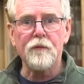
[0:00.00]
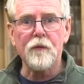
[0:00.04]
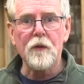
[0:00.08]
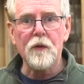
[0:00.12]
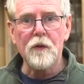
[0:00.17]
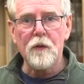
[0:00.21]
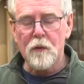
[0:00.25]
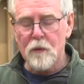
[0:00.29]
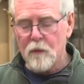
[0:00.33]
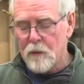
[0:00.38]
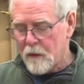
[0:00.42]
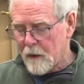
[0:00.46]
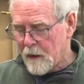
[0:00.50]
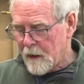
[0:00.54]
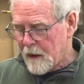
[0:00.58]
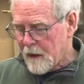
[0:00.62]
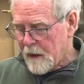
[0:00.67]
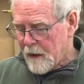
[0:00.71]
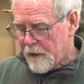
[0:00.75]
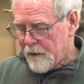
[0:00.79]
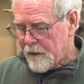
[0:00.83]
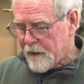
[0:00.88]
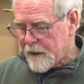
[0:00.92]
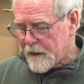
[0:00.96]
through
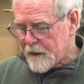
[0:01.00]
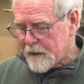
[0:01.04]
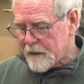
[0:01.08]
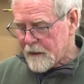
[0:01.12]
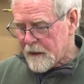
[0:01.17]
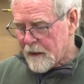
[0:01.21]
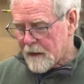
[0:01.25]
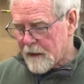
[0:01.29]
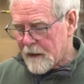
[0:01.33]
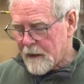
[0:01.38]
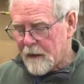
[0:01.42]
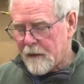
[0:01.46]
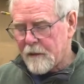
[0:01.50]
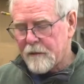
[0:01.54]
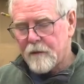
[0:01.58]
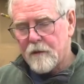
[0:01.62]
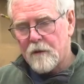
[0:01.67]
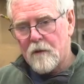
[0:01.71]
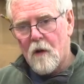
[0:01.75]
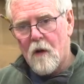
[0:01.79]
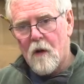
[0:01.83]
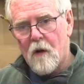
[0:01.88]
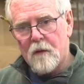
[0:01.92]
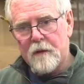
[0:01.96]

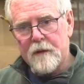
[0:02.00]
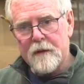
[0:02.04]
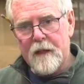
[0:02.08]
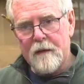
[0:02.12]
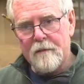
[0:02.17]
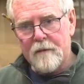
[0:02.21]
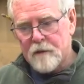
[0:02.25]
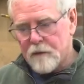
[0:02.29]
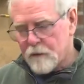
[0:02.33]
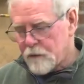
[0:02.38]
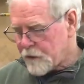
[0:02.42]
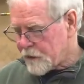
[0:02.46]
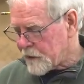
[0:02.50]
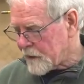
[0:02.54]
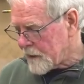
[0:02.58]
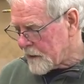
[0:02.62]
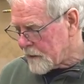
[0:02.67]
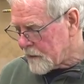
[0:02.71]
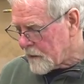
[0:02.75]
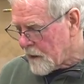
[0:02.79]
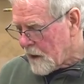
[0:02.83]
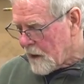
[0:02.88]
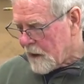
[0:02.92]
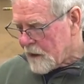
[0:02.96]
all the evolution.
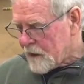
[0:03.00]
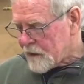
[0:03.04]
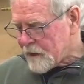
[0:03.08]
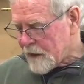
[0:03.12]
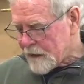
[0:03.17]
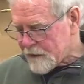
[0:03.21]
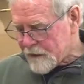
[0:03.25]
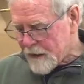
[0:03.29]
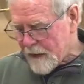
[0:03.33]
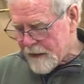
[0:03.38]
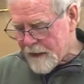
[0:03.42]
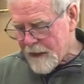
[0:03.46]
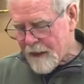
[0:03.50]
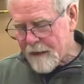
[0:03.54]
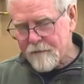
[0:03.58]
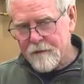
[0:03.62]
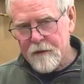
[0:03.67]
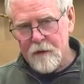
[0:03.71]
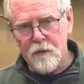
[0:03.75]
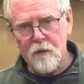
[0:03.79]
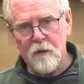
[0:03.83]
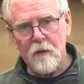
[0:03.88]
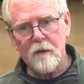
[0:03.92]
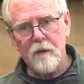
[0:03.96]
And since I
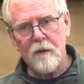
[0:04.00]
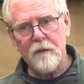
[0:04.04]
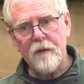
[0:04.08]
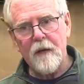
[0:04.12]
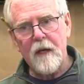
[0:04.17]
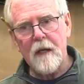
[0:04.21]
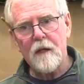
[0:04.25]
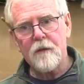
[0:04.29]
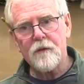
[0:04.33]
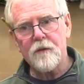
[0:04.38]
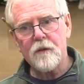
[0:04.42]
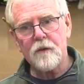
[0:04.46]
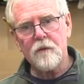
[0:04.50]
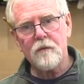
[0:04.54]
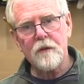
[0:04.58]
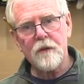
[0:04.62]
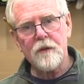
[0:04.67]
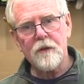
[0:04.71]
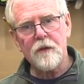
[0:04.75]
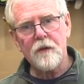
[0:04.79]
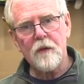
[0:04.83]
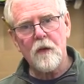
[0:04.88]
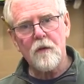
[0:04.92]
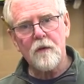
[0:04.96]
have this 1,000
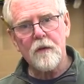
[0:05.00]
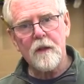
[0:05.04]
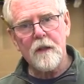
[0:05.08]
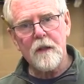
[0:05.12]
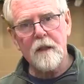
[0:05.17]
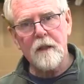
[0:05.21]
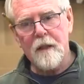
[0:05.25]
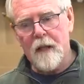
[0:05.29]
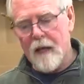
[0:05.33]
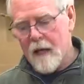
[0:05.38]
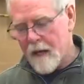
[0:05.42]
grit stone here